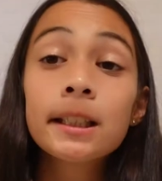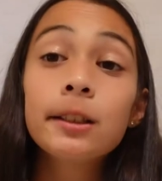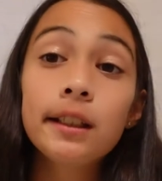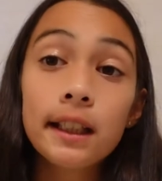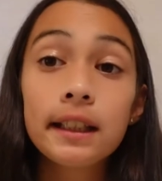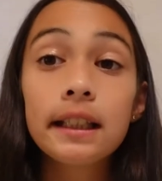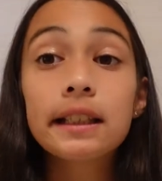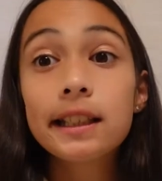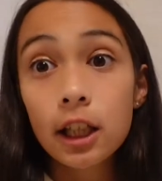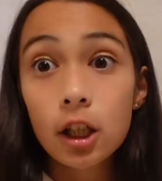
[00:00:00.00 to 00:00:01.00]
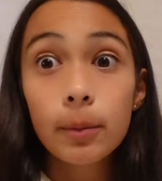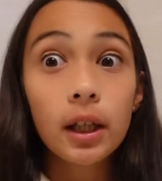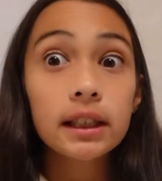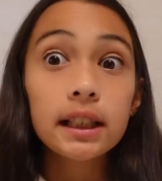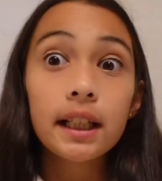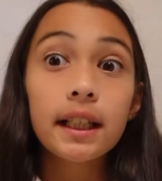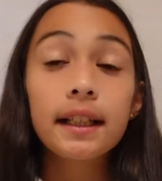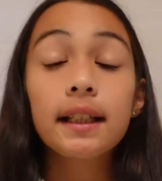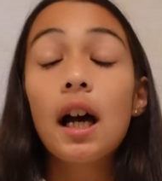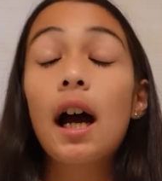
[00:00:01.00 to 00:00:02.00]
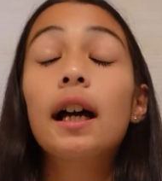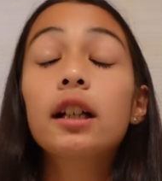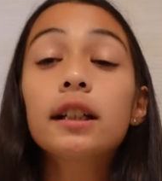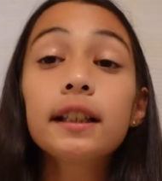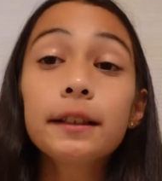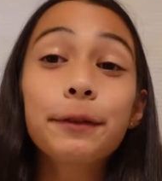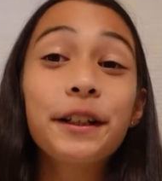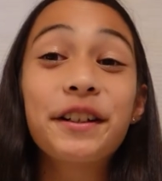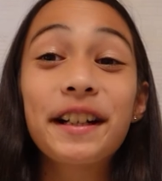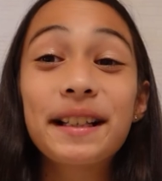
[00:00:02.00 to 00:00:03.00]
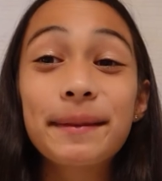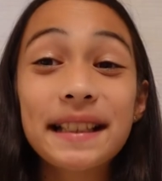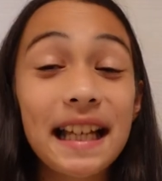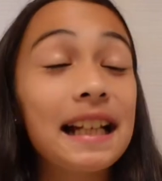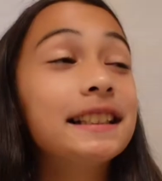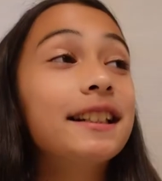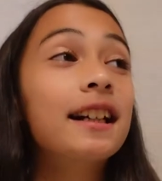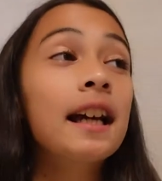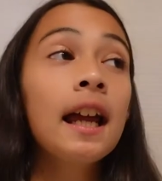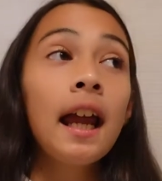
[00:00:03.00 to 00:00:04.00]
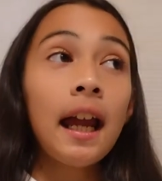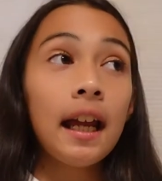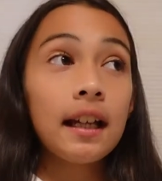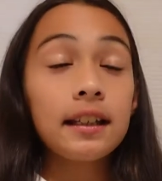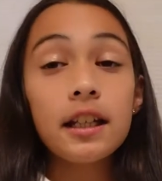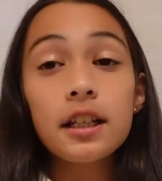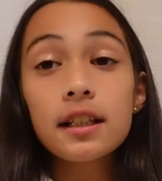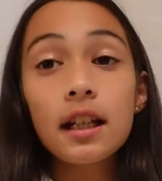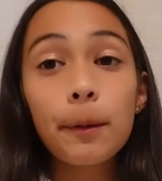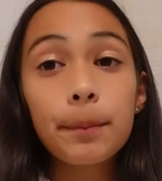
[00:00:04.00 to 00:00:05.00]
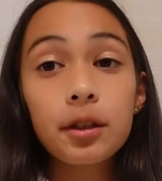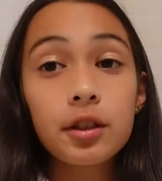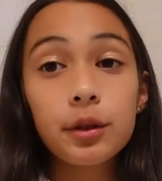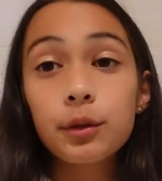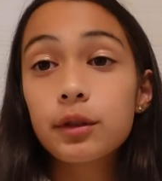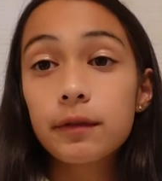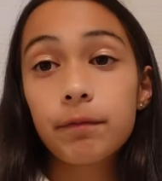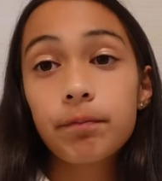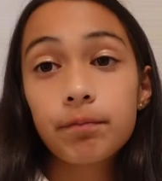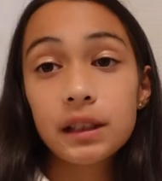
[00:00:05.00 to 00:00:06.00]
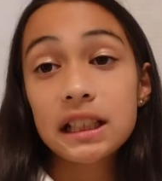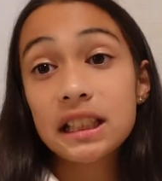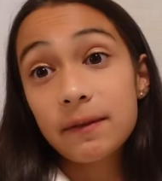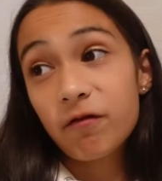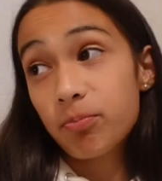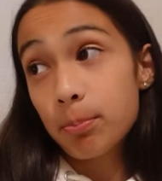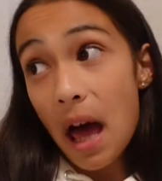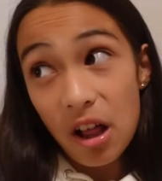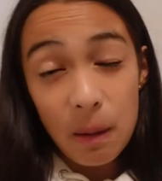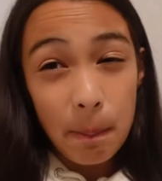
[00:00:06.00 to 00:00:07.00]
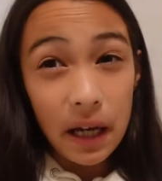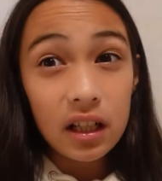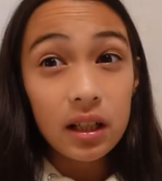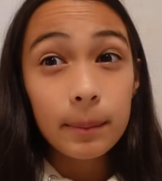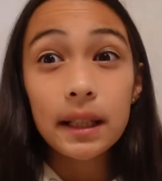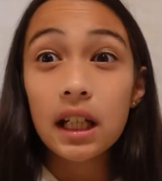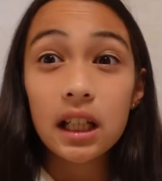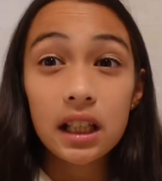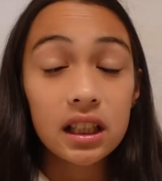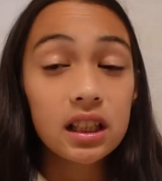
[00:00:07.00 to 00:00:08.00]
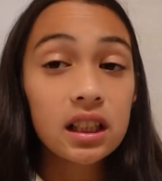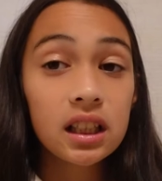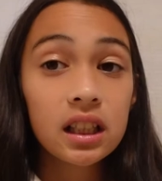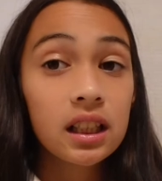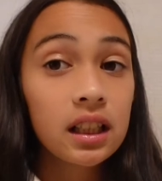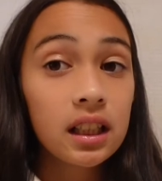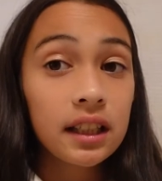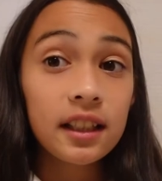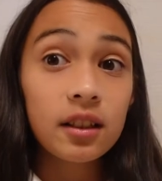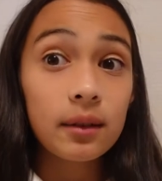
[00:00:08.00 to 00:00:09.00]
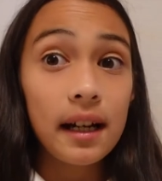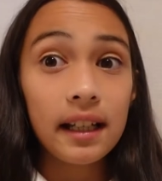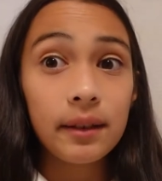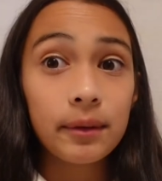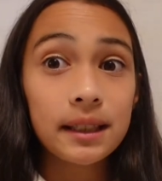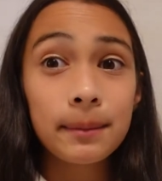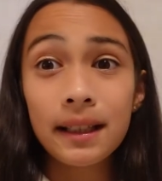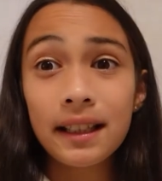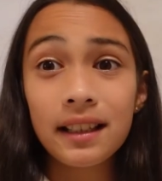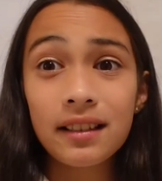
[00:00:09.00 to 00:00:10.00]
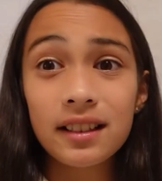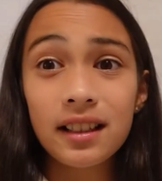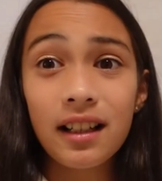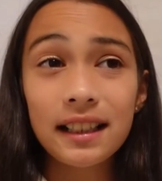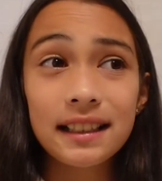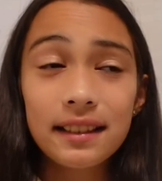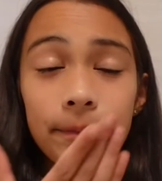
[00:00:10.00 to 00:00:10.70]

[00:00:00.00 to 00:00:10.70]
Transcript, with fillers: you need these sneaker balls and I got these for Christmas last year and they just help your shoes smell better because you don't want anyone smelling your socks.